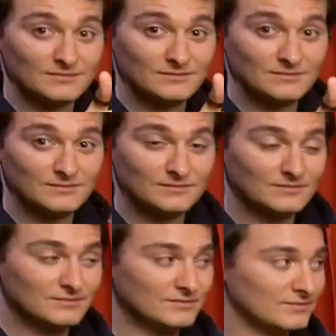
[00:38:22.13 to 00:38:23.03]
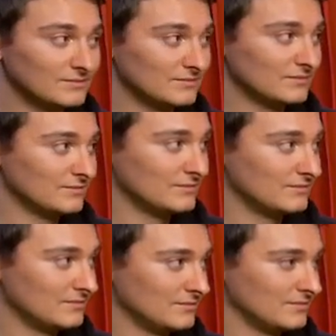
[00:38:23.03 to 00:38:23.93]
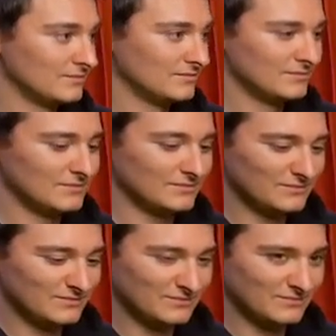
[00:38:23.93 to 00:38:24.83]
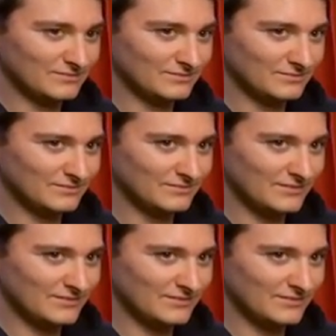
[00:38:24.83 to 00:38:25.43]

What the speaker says: (not speaking)